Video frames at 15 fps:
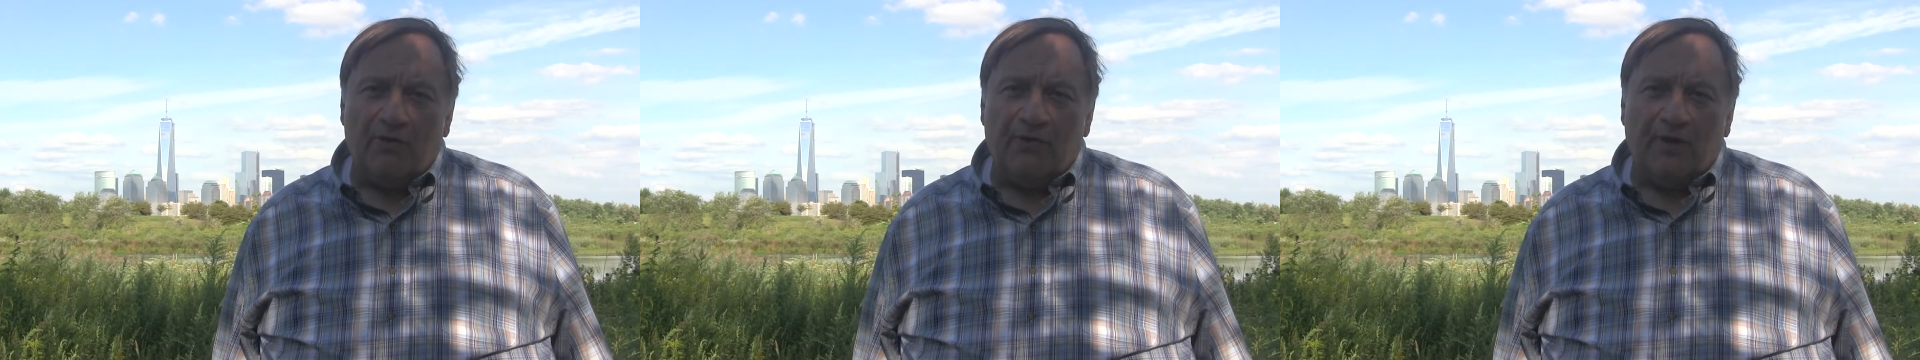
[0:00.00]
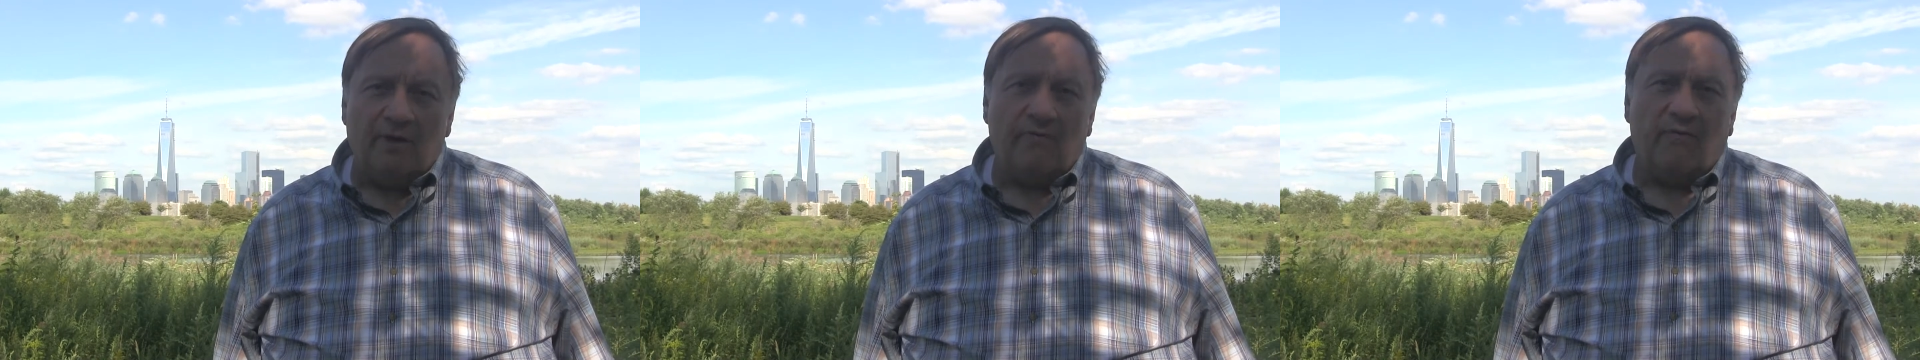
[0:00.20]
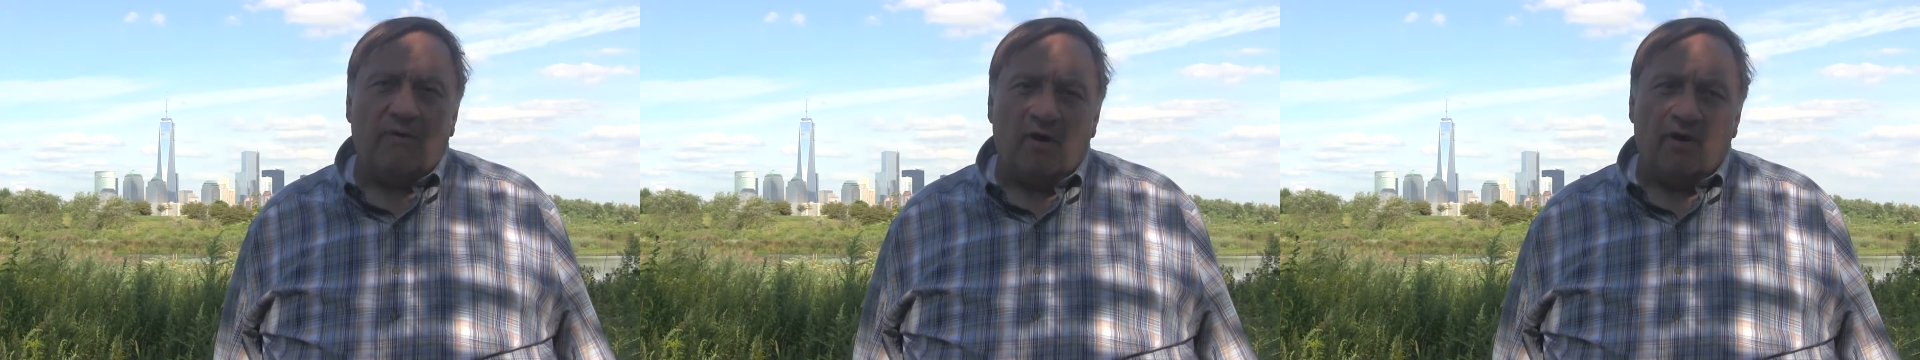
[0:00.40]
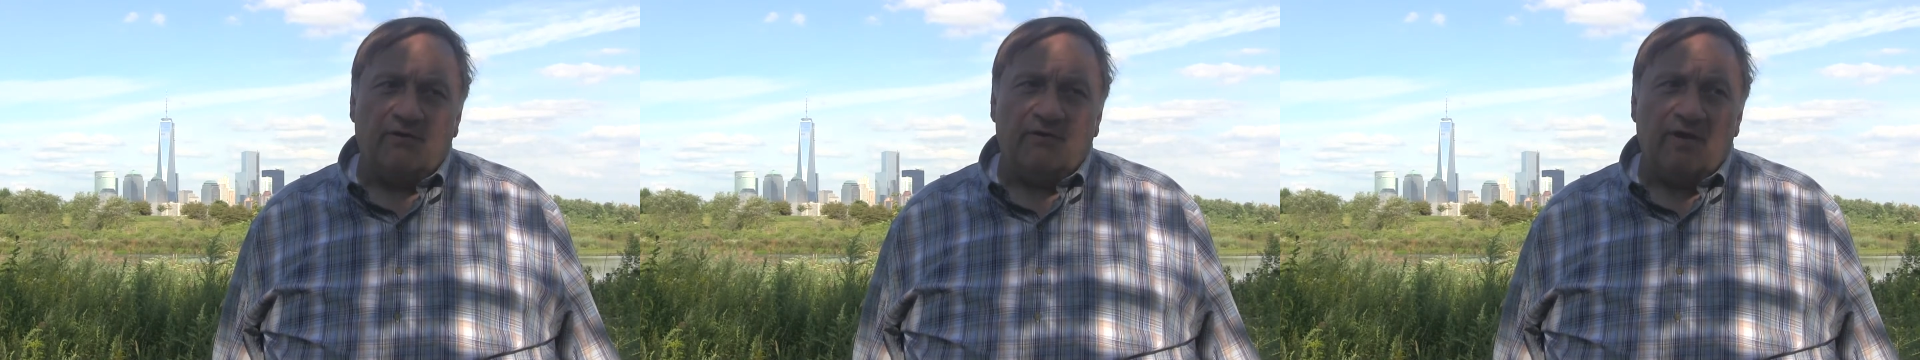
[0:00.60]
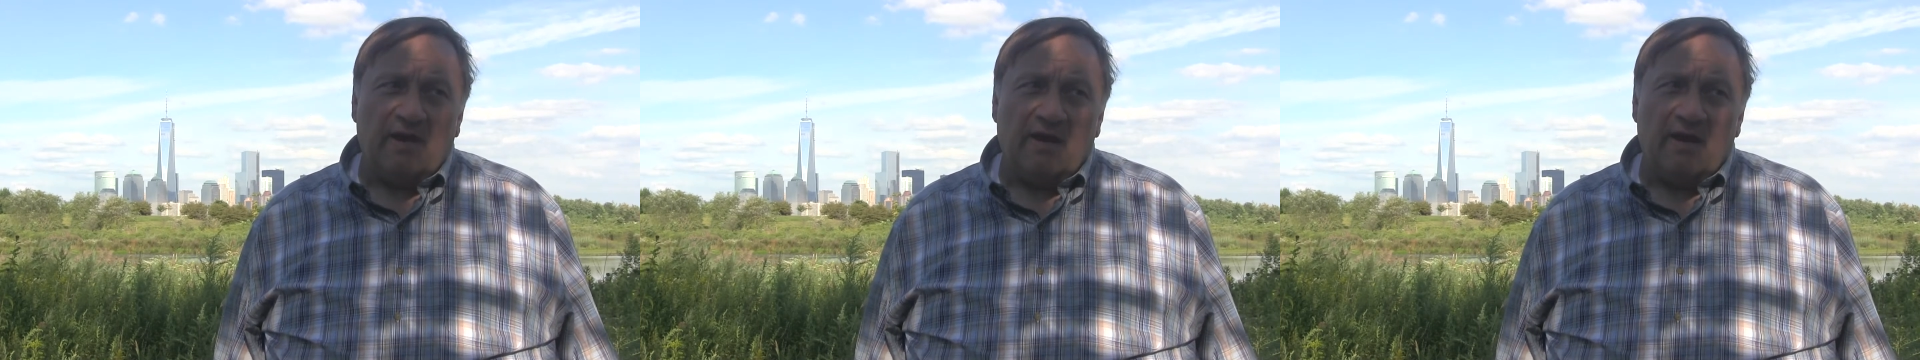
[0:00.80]
thing for
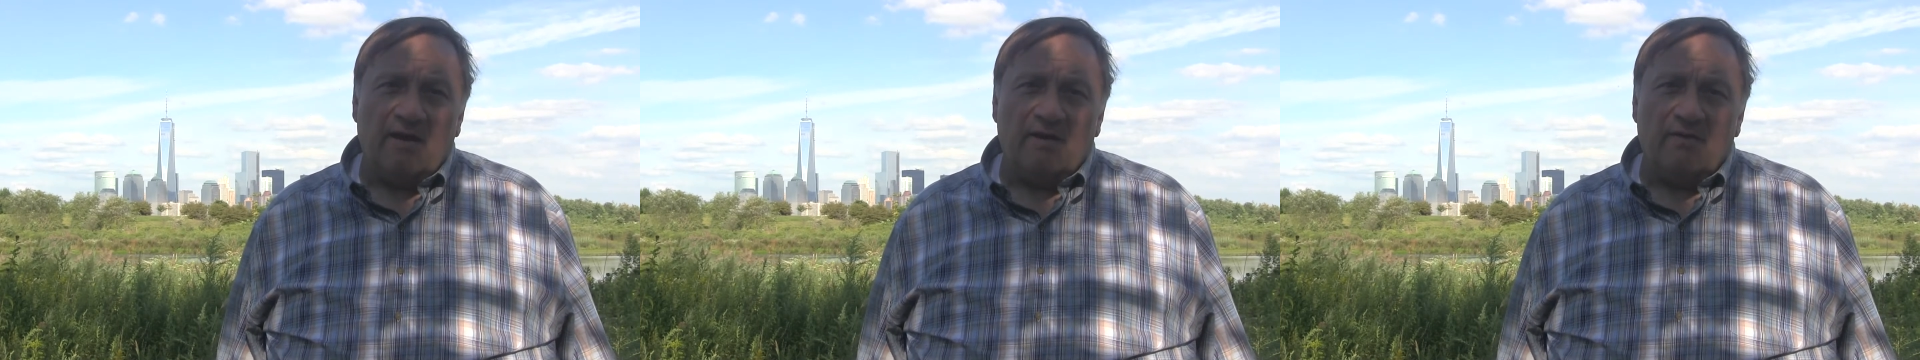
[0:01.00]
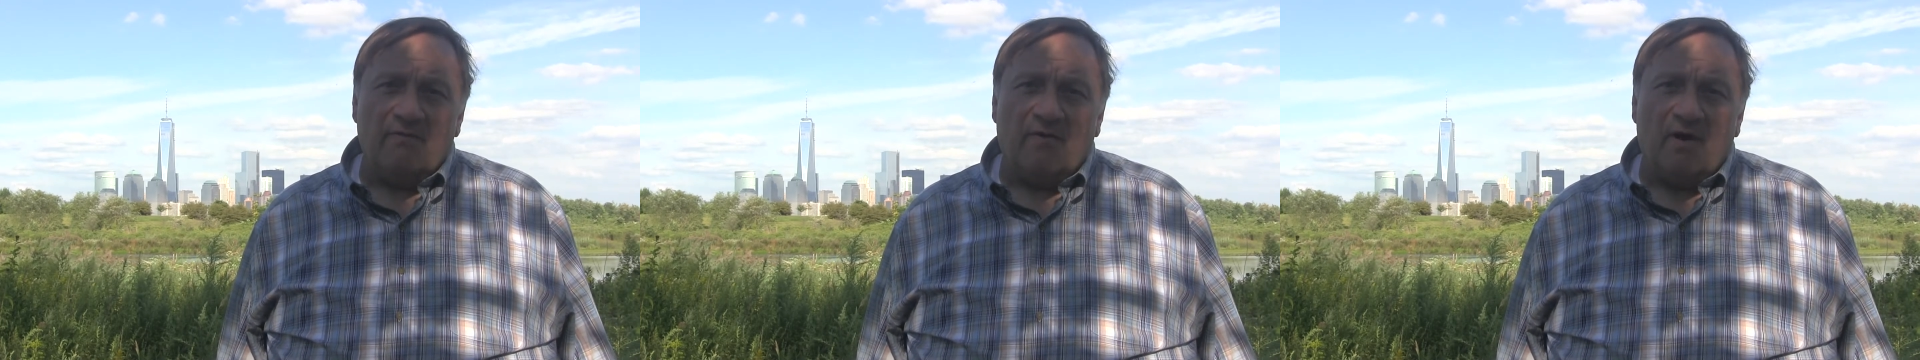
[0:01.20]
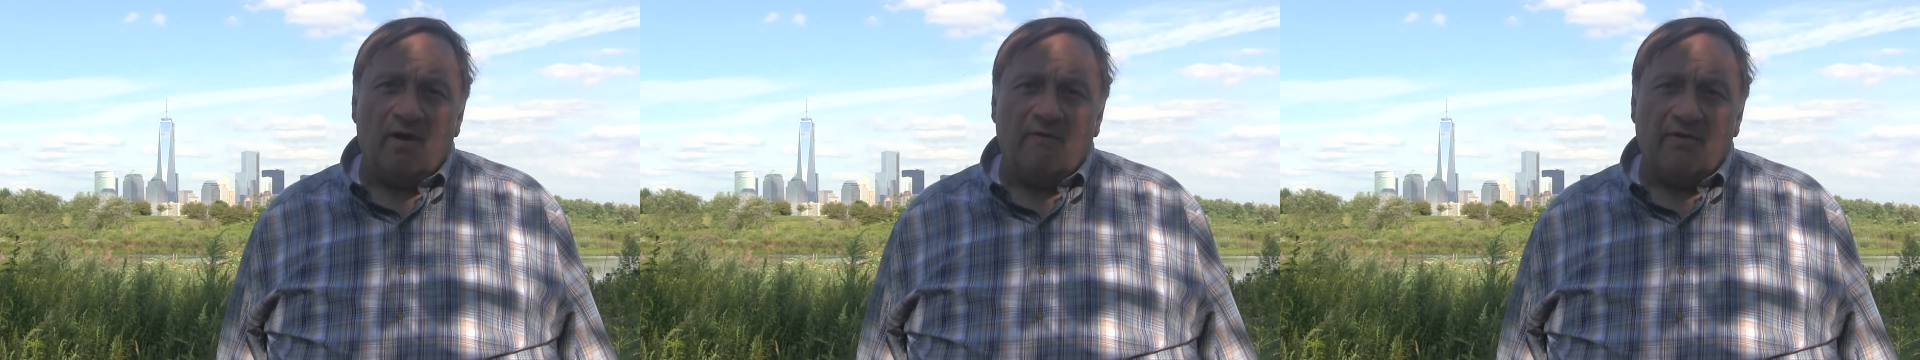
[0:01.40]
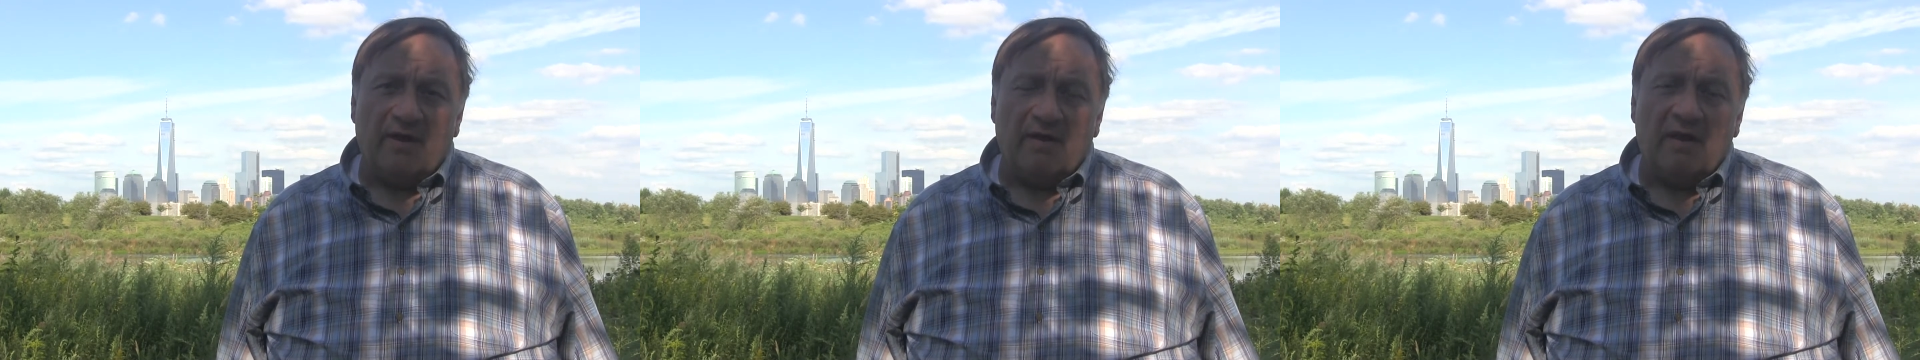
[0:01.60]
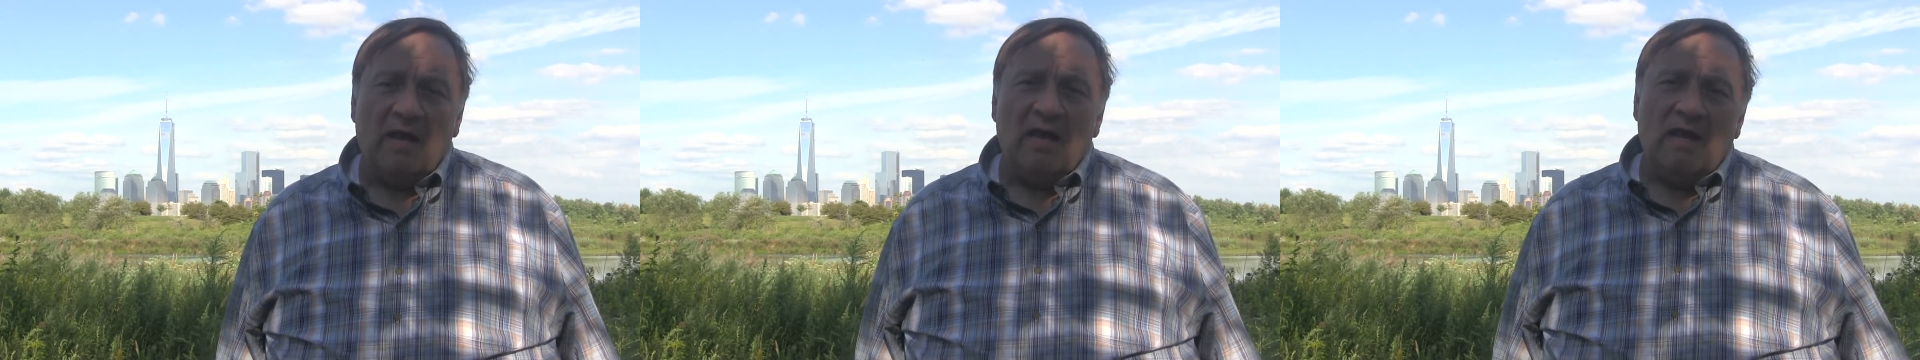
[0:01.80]
us to get involved in.